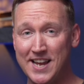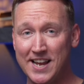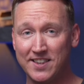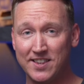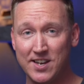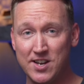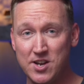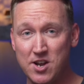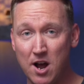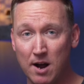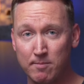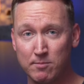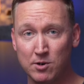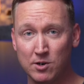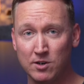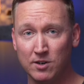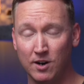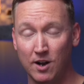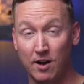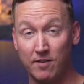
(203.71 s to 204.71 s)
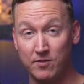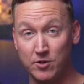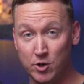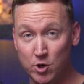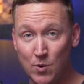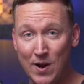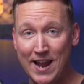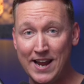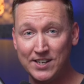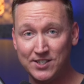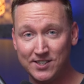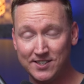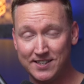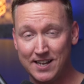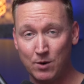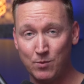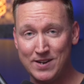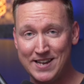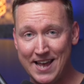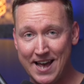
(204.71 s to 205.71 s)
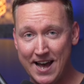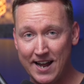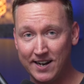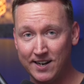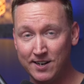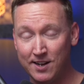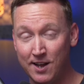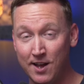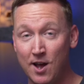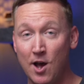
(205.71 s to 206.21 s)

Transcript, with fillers: take the number of new agents that we added,